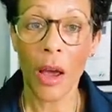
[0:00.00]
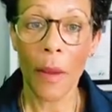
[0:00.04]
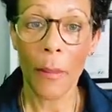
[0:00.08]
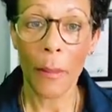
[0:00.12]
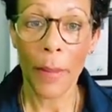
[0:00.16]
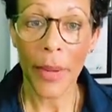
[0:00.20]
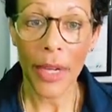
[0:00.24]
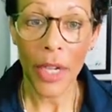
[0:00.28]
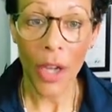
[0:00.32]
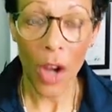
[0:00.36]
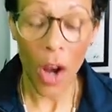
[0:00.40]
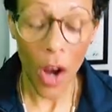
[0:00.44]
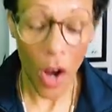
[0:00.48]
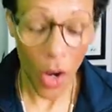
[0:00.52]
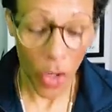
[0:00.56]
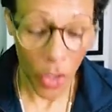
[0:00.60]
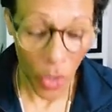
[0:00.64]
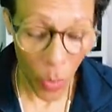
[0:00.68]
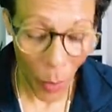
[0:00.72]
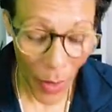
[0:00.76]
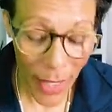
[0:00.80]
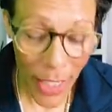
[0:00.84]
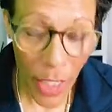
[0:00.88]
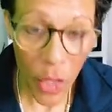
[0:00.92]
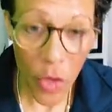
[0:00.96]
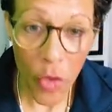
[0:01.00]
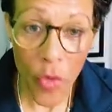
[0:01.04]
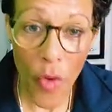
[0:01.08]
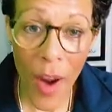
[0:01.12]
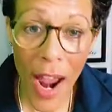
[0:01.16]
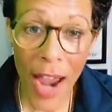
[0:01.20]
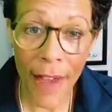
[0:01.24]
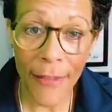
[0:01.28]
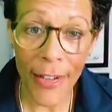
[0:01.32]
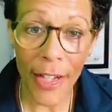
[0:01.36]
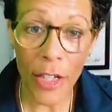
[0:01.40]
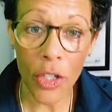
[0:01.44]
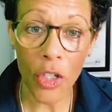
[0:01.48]
Because when you're
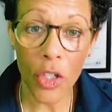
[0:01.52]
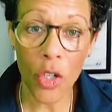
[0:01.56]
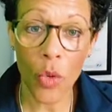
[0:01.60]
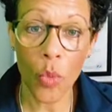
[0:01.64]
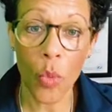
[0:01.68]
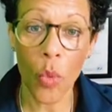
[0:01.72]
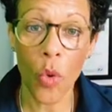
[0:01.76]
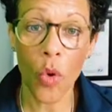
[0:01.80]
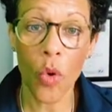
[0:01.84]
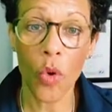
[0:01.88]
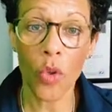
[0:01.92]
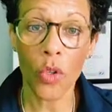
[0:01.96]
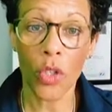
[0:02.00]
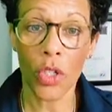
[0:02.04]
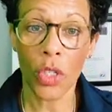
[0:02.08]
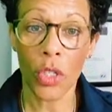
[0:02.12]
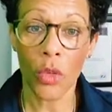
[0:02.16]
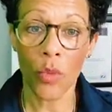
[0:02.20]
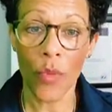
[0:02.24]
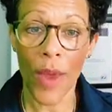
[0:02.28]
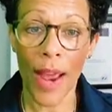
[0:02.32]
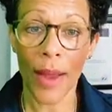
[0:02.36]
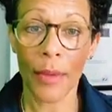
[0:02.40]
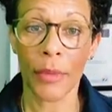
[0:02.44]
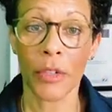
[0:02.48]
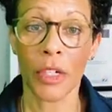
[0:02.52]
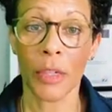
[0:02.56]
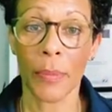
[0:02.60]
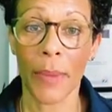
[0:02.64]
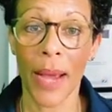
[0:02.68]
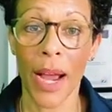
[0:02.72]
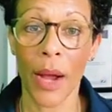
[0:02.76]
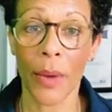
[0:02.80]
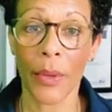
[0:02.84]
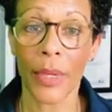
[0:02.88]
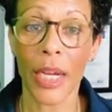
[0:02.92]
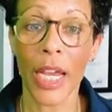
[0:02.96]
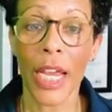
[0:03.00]
driving towards the
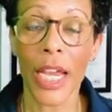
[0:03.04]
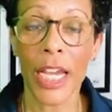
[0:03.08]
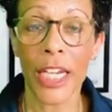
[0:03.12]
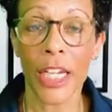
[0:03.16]
roundabout,